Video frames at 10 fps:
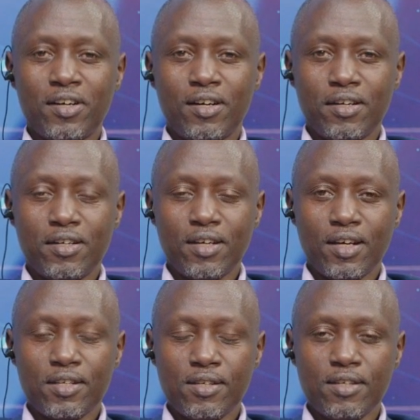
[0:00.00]
and
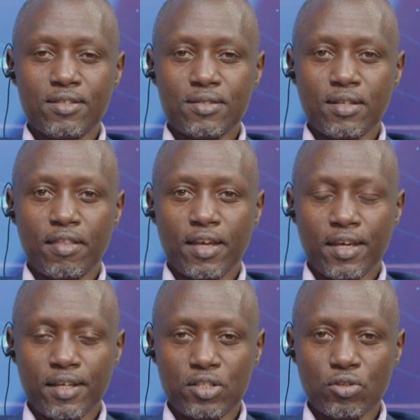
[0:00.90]
he is the
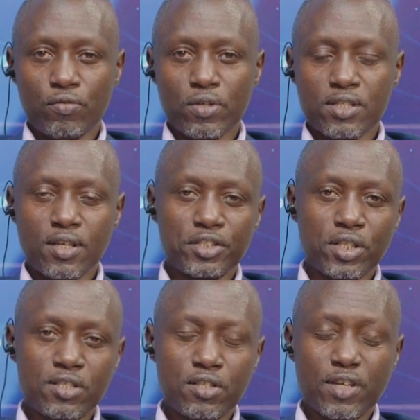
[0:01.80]
head of
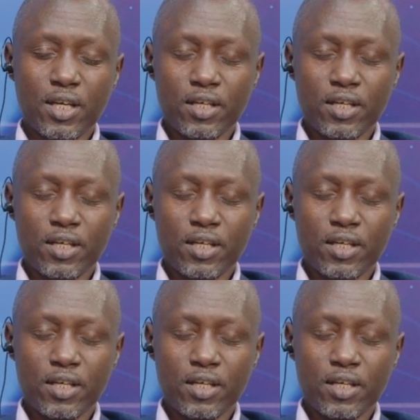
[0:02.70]
research and civic